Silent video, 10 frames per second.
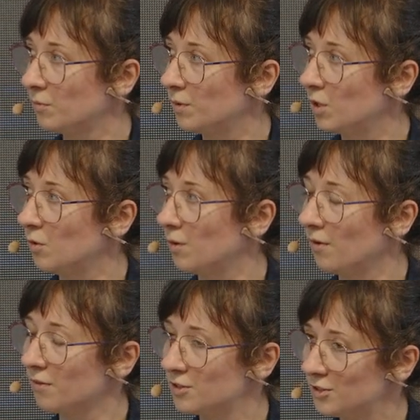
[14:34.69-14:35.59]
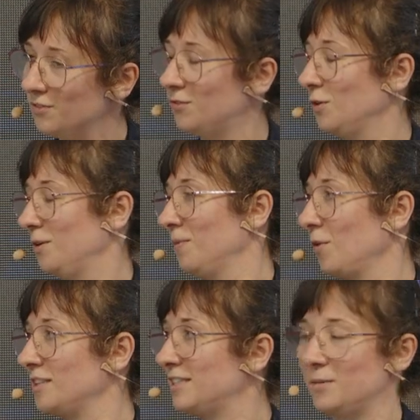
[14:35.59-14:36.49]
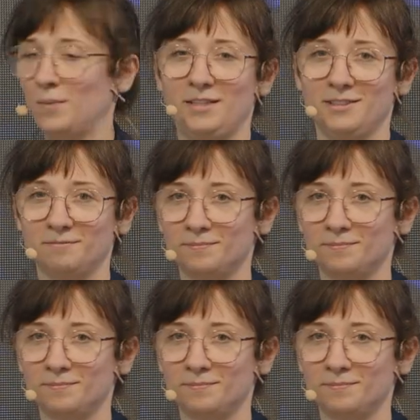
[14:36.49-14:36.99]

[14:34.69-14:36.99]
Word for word: below on the seafloor, on the seabed?